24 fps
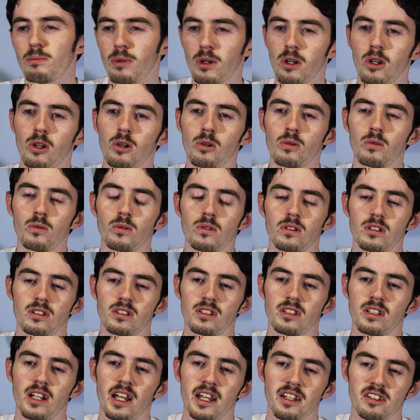and below
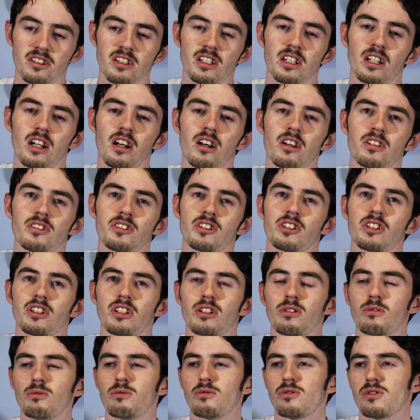SD cards
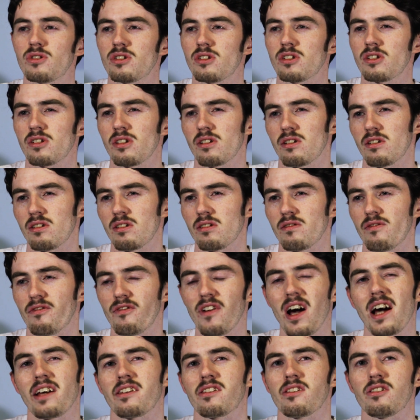use
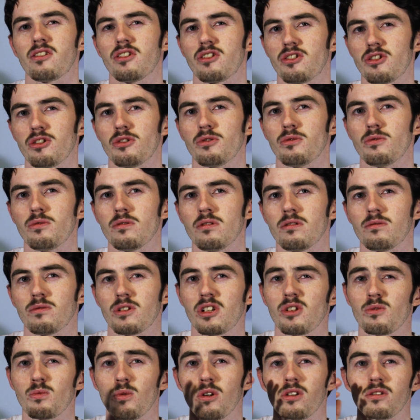FAT32,
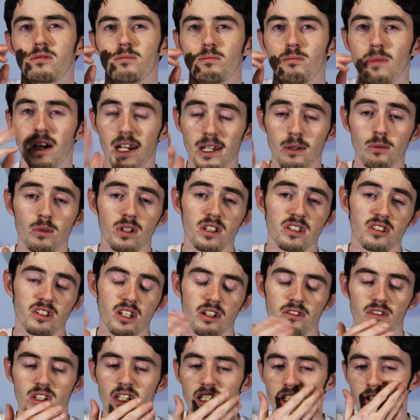which is what my one
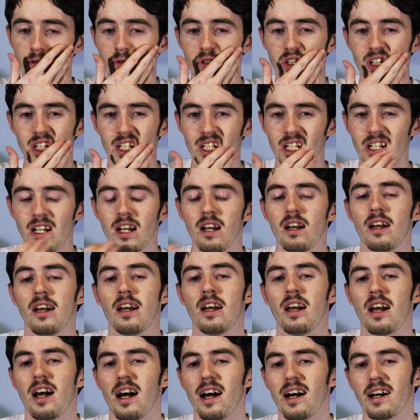is currently using,
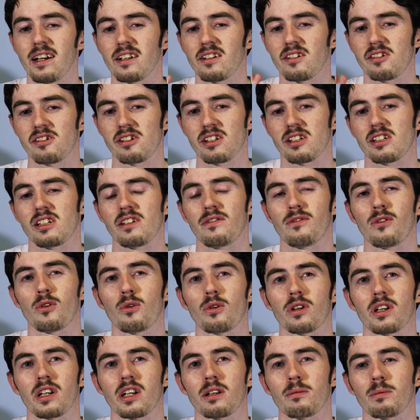and
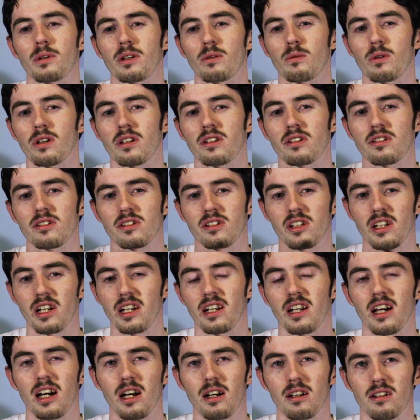64 gigabyte ones
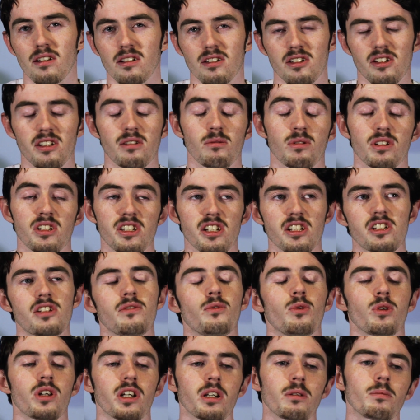and
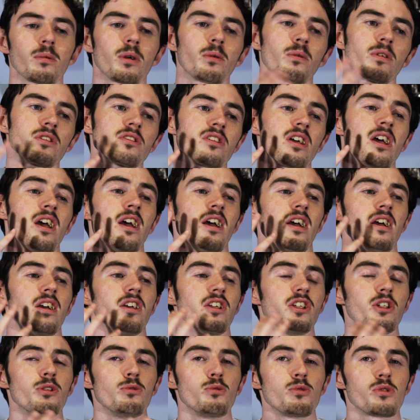64 gigabyte ones
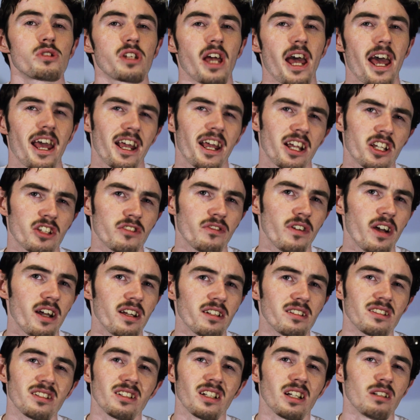use
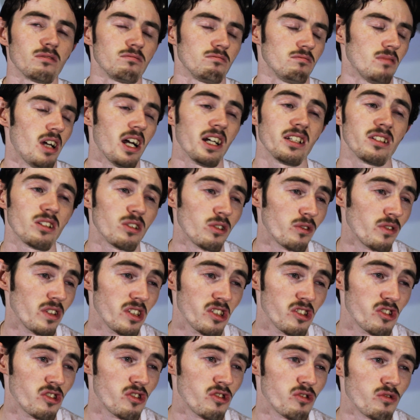exFAT. Now I don't know if
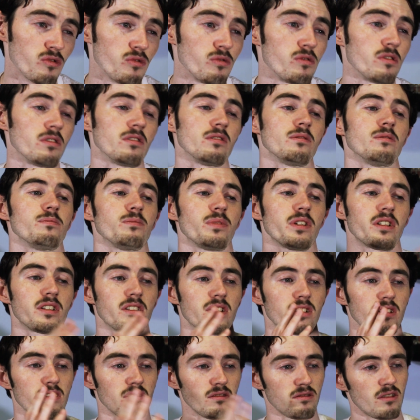this is true,
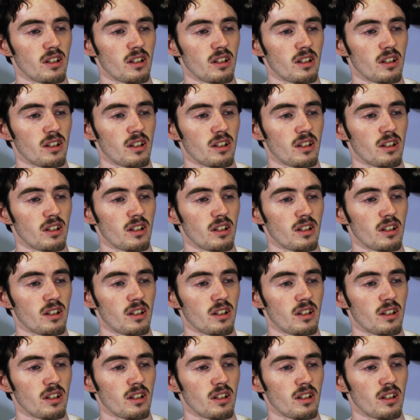but